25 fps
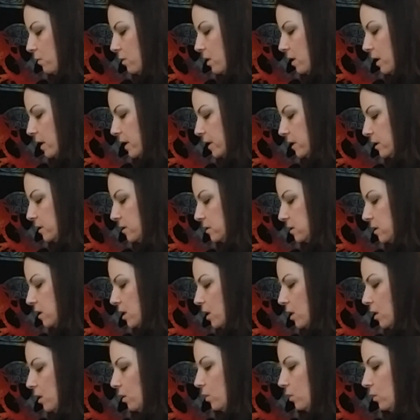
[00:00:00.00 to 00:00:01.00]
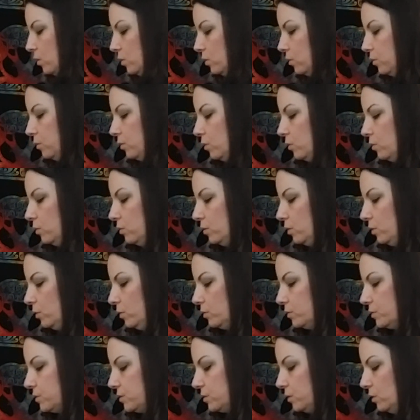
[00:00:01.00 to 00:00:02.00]
wise,
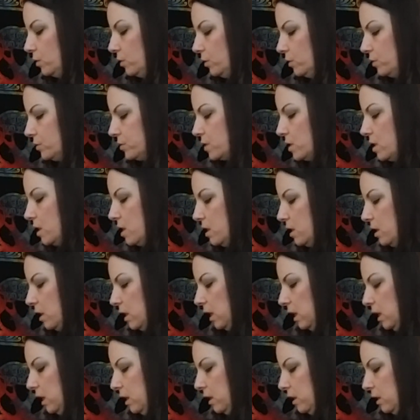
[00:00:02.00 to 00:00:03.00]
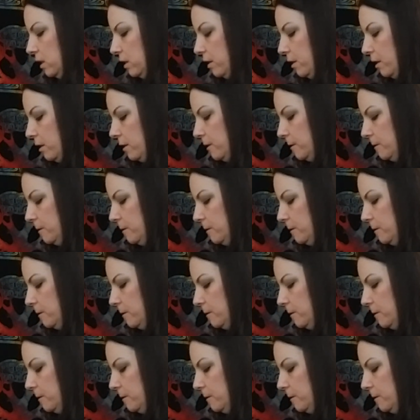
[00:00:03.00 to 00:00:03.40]
old souls, and